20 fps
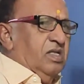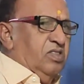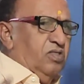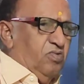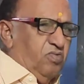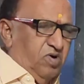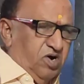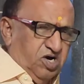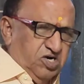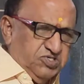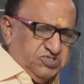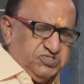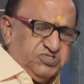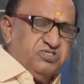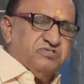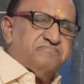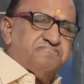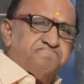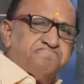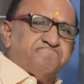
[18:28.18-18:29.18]
the words
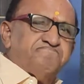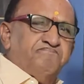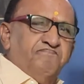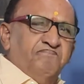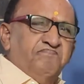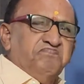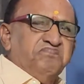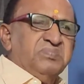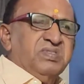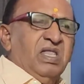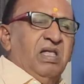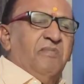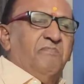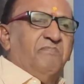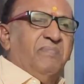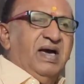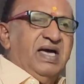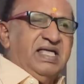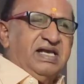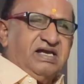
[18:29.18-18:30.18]

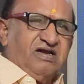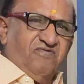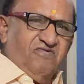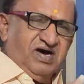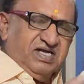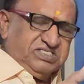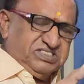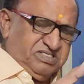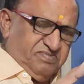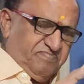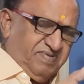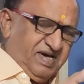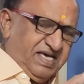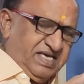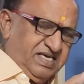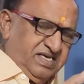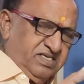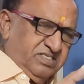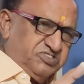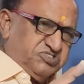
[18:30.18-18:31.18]

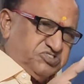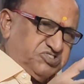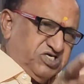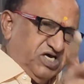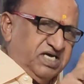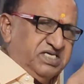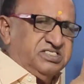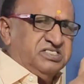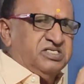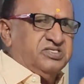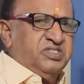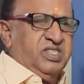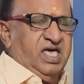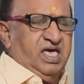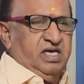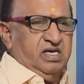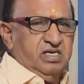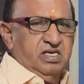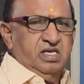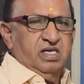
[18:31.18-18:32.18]
by changing the
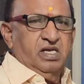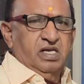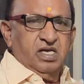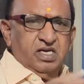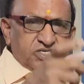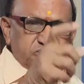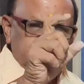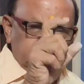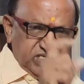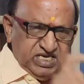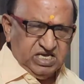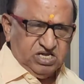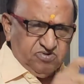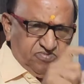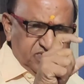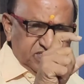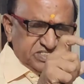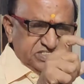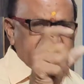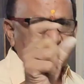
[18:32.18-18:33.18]

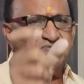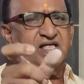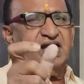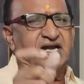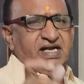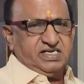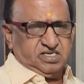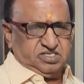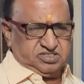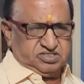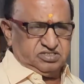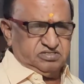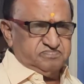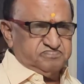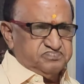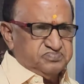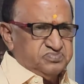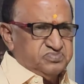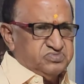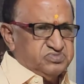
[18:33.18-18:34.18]
sequence of the letters.
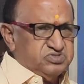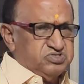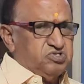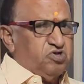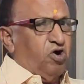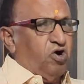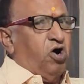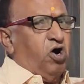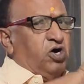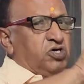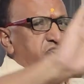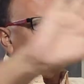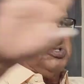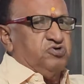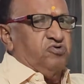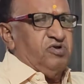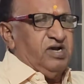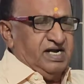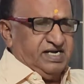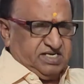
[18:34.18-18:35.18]
No
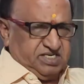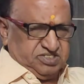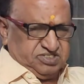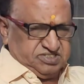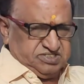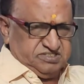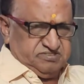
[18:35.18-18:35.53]
new letters.